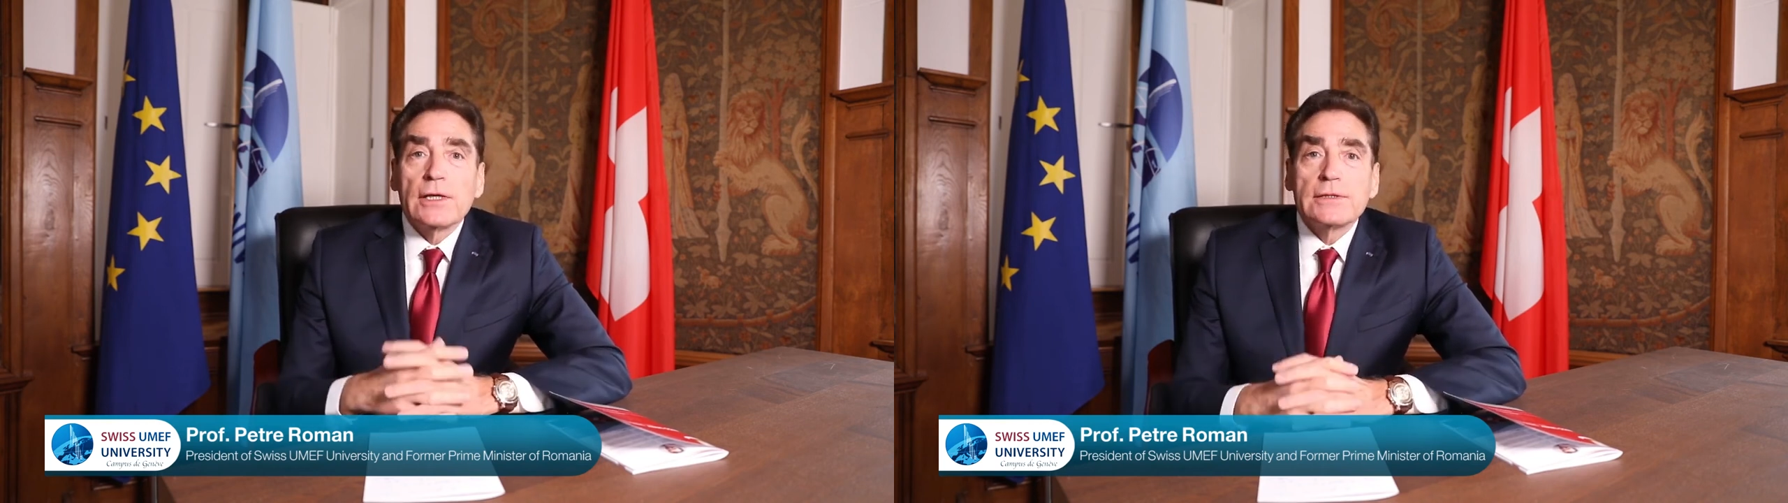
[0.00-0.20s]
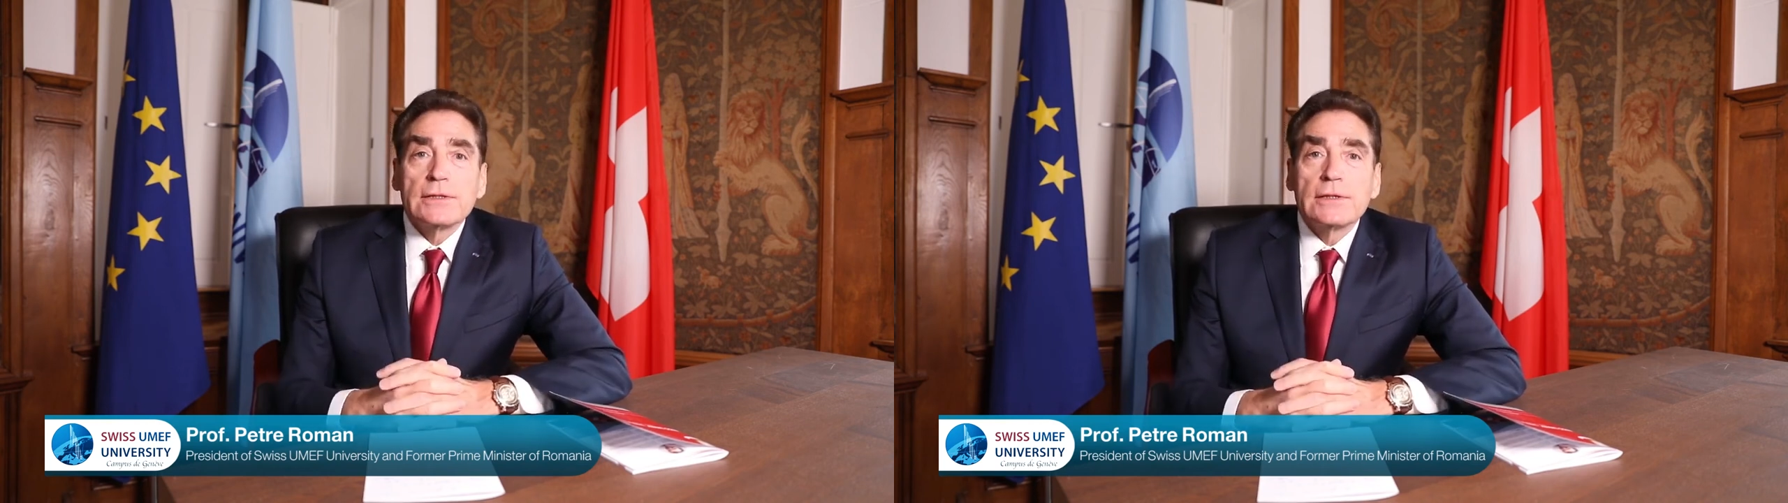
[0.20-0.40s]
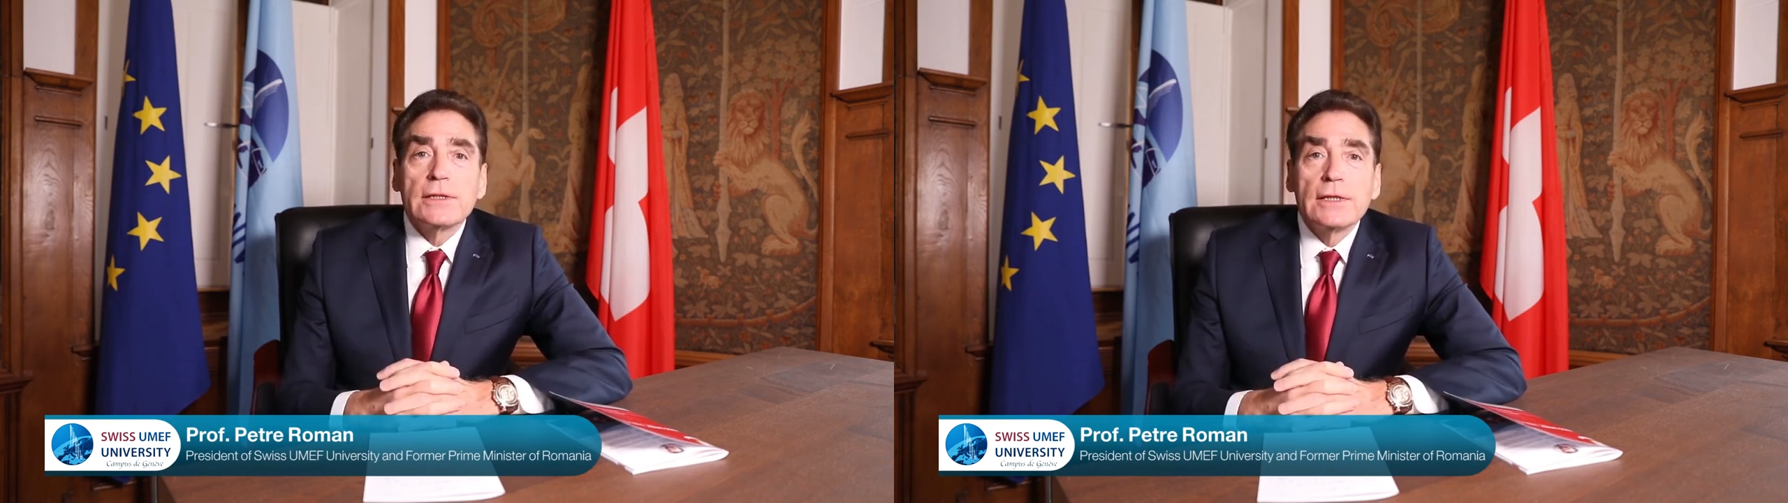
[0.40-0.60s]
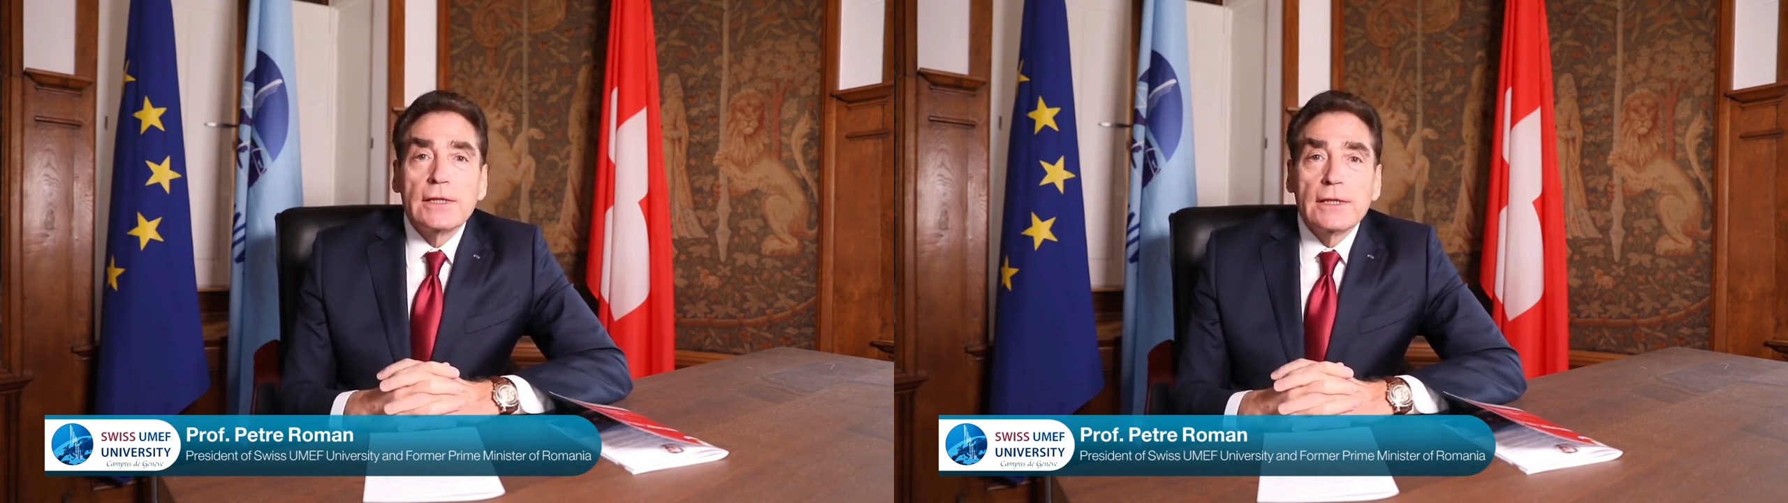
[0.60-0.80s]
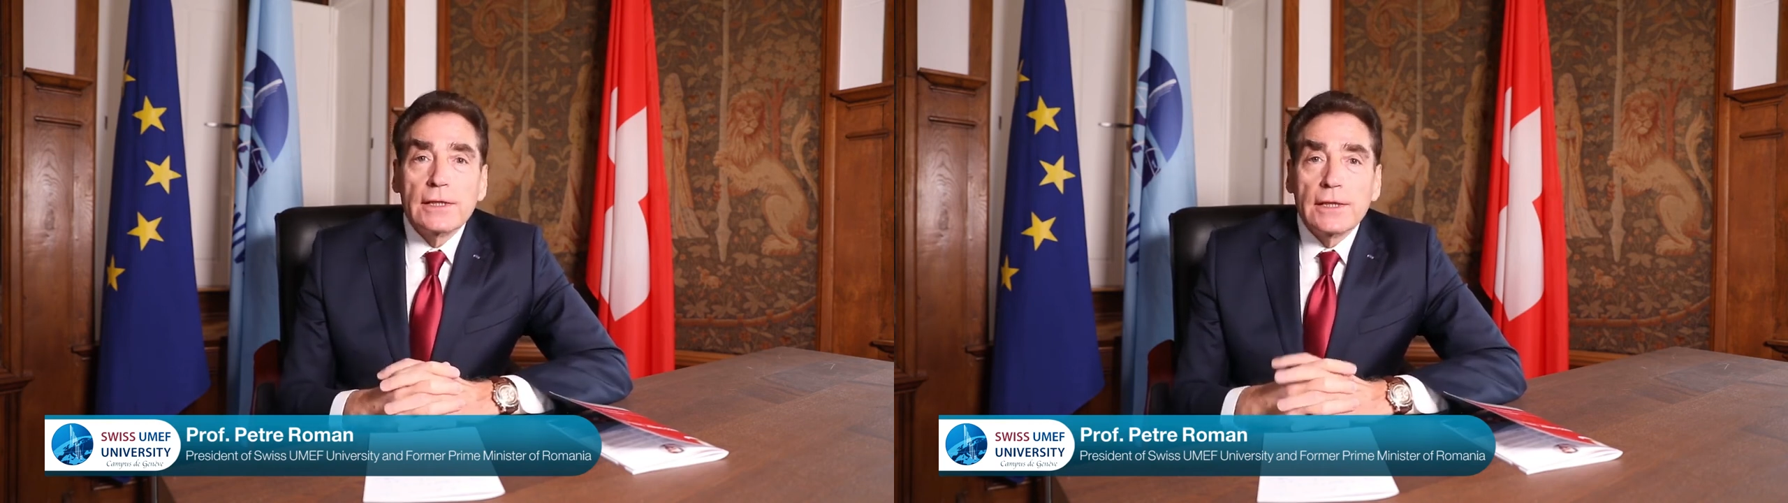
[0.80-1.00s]
us
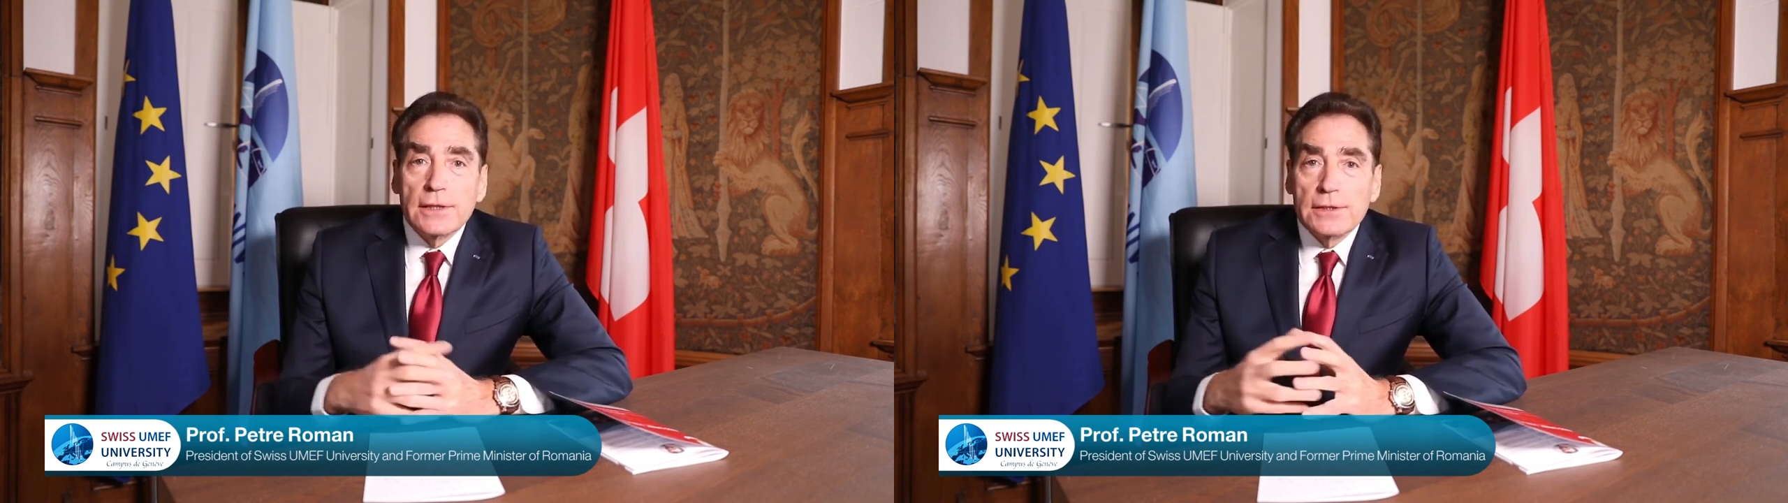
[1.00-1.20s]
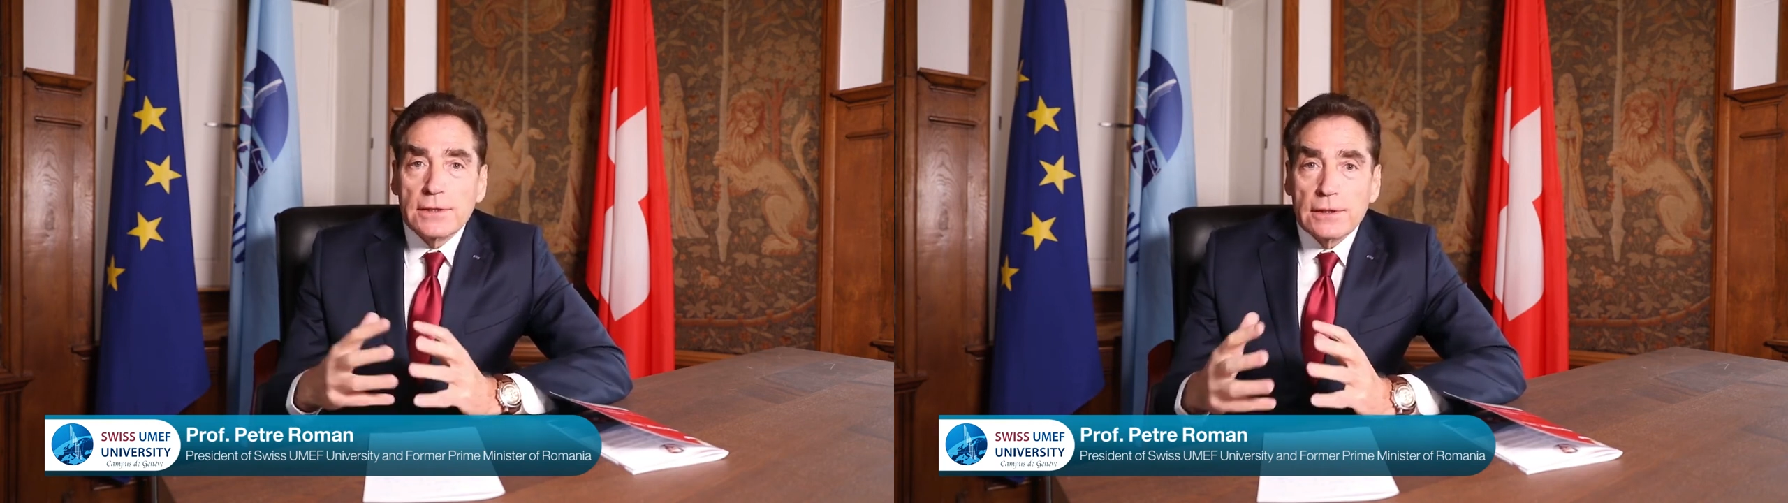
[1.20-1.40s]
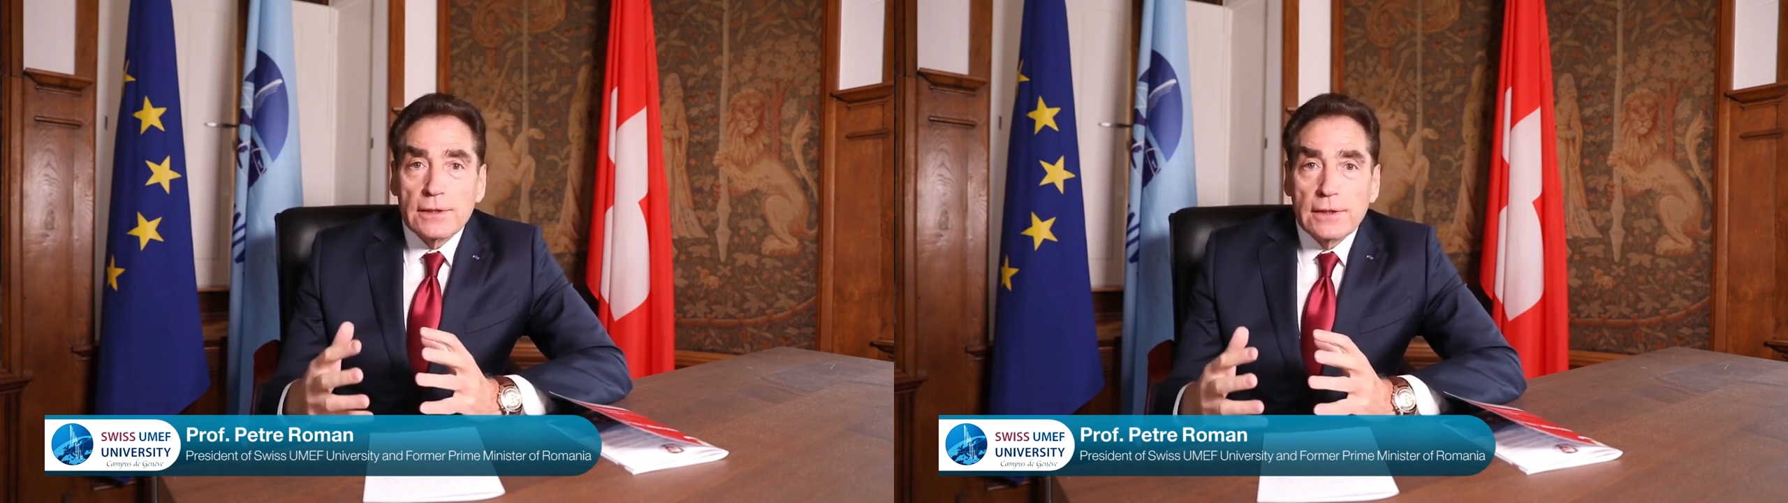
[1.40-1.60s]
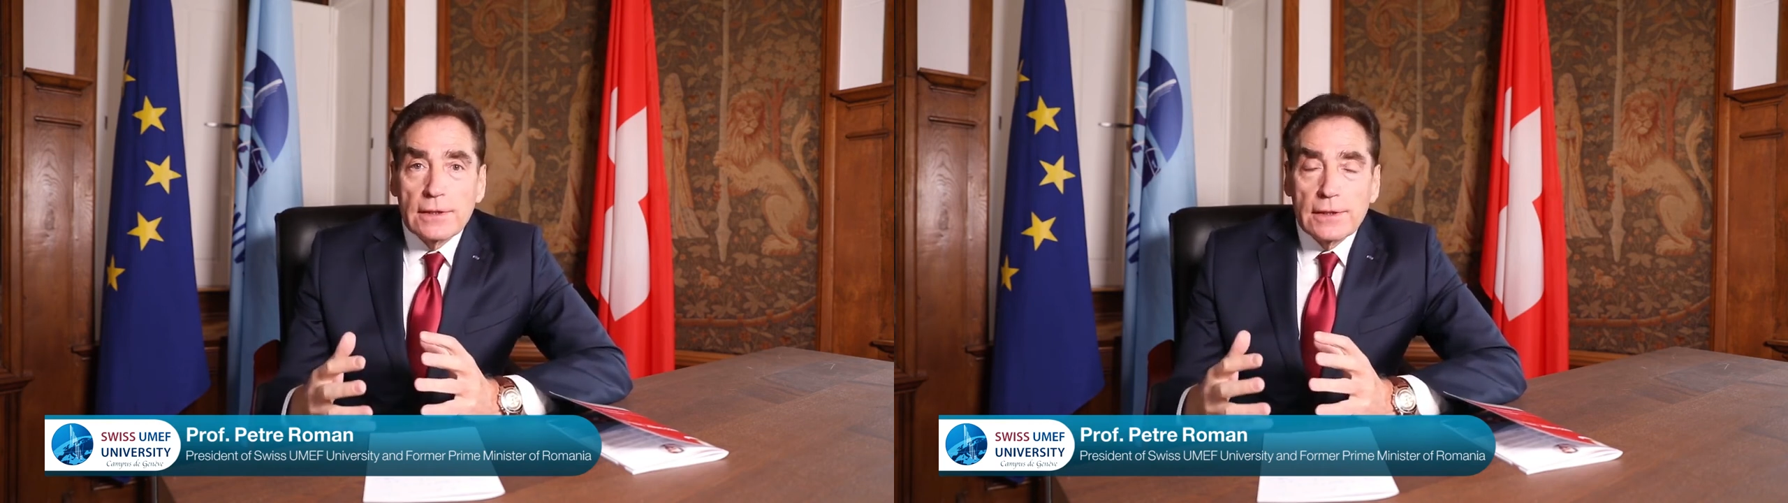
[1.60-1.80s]
its uh,